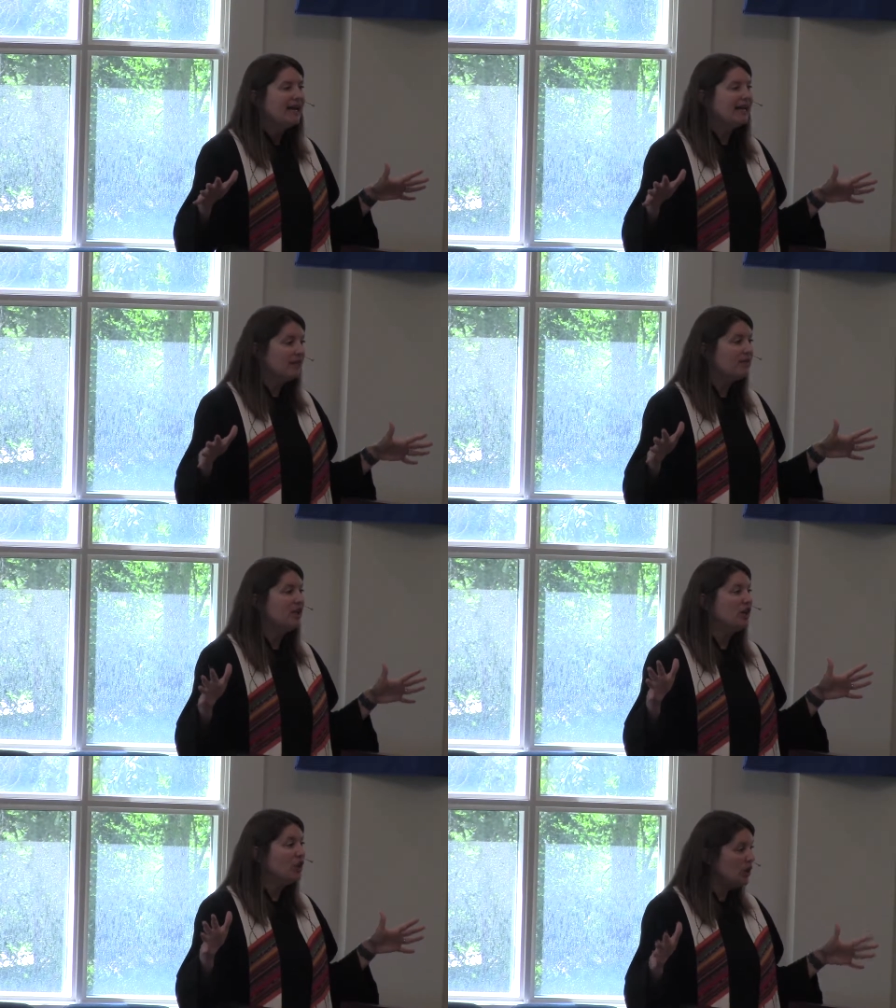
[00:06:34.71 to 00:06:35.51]

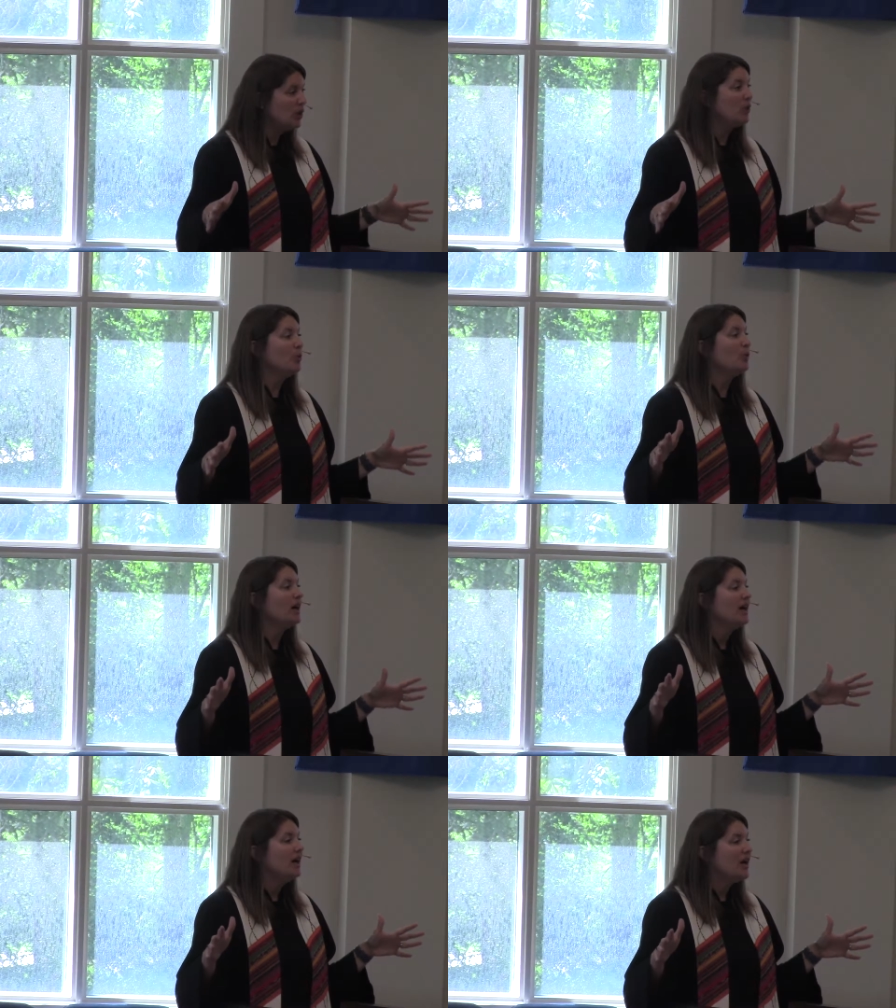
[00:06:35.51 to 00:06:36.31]
giving you
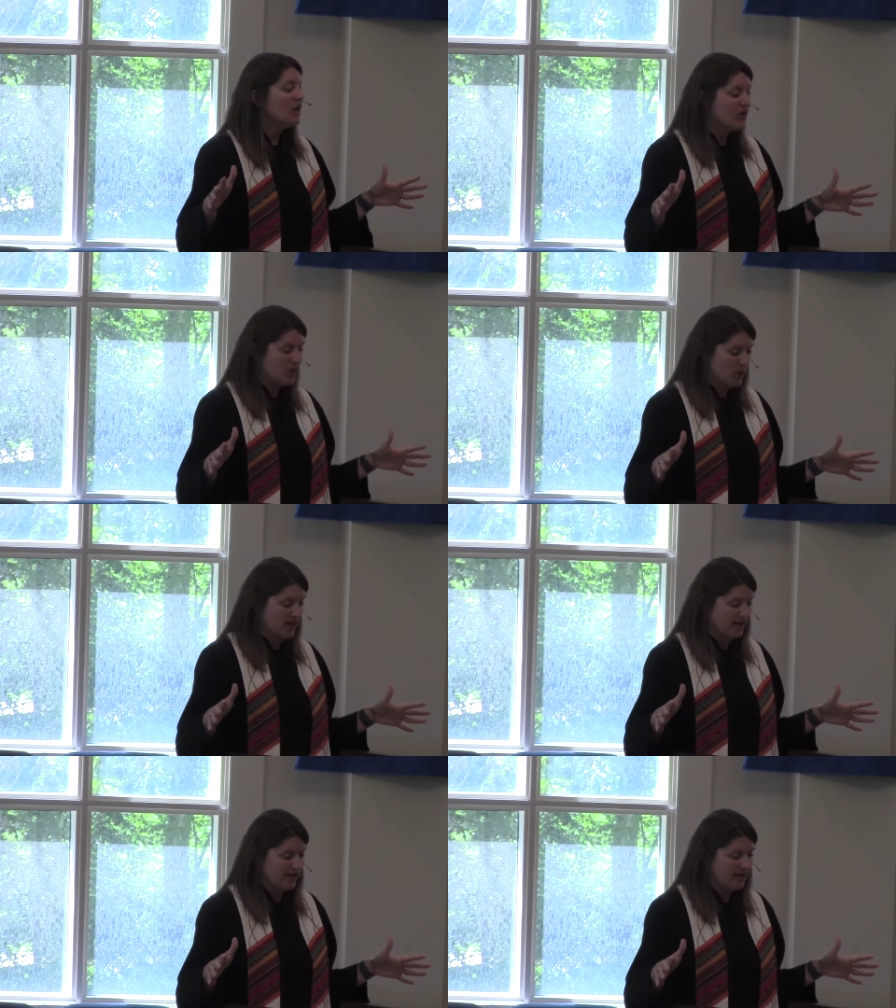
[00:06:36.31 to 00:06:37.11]

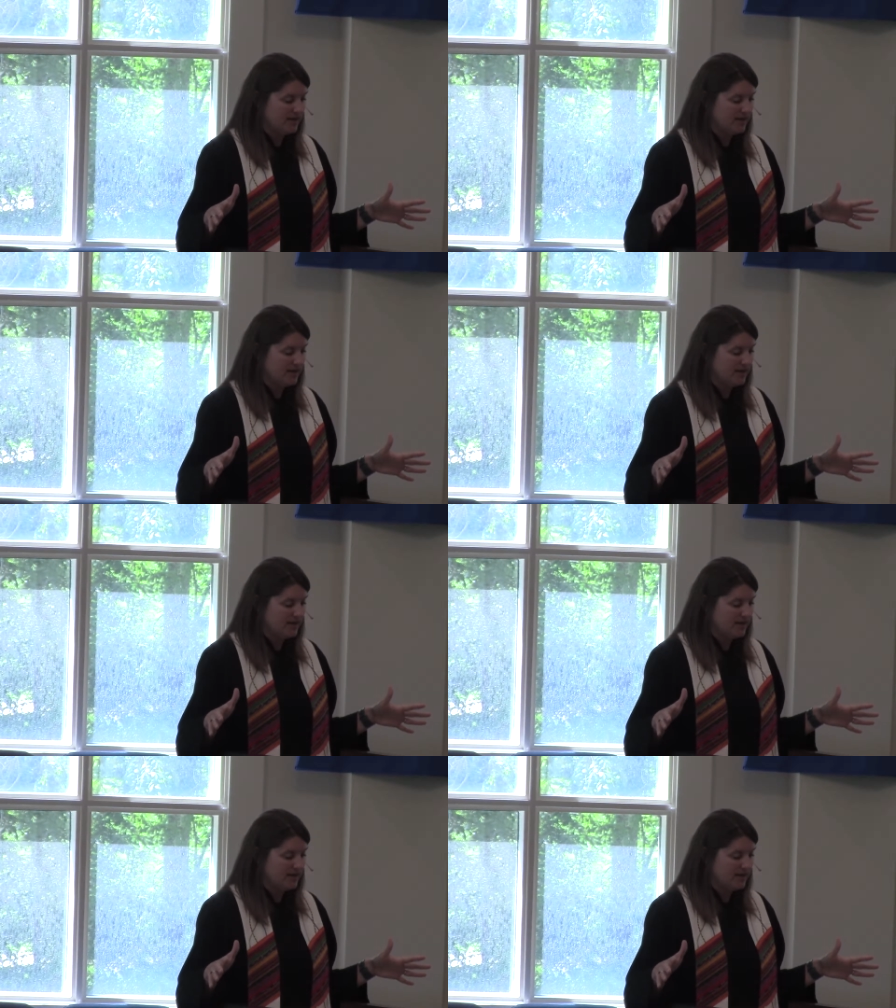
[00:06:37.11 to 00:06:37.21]
authority.